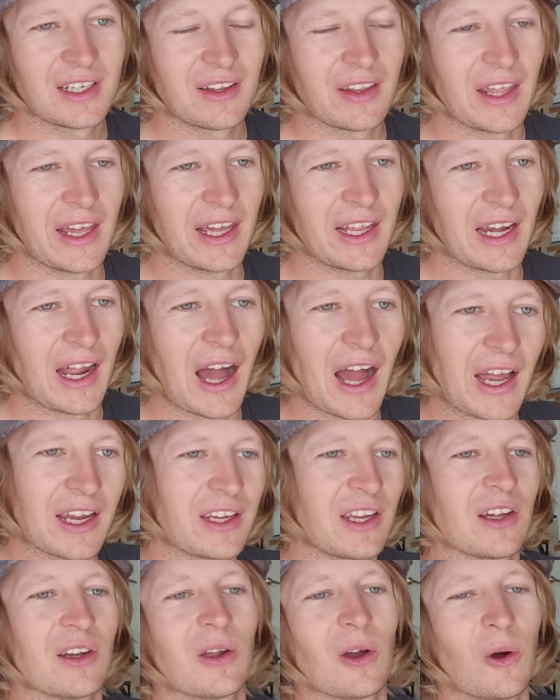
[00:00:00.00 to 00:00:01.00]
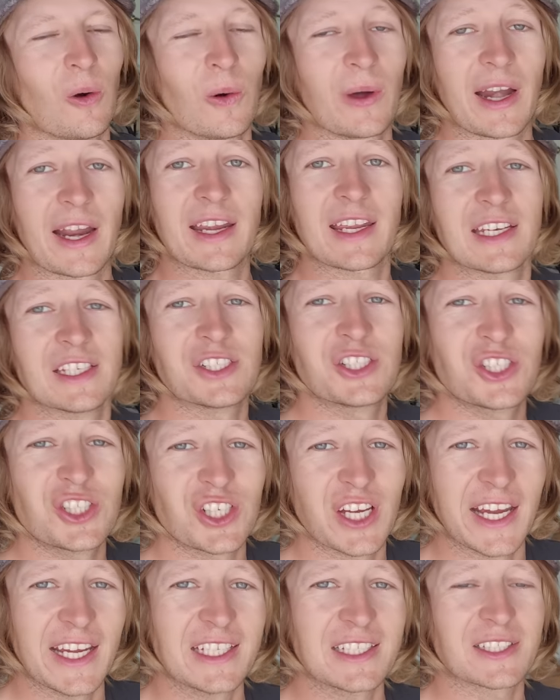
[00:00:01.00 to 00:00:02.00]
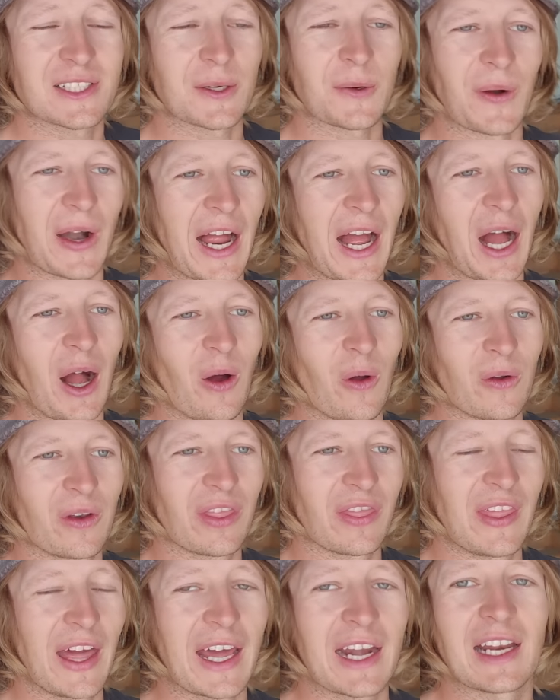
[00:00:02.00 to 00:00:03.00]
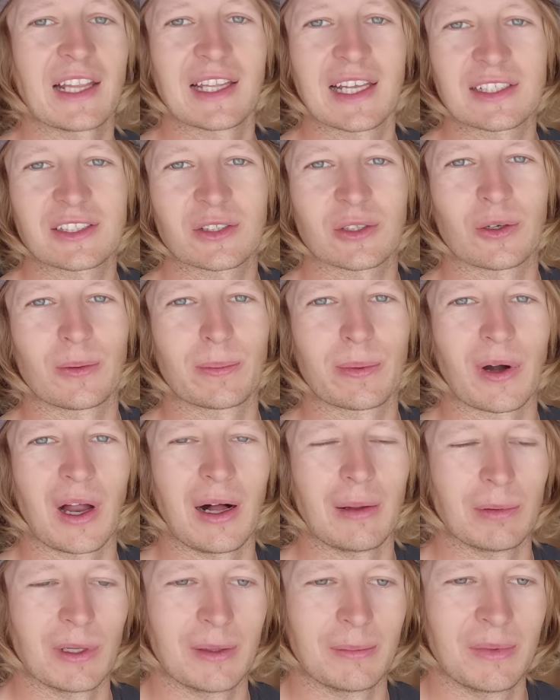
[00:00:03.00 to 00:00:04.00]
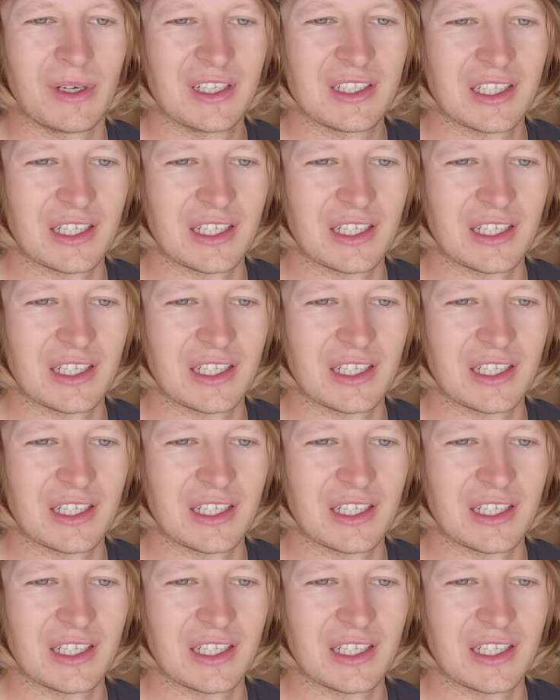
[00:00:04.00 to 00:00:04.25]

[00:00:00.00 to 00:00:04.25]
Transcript: then I can go and I can chase around that electrical problem.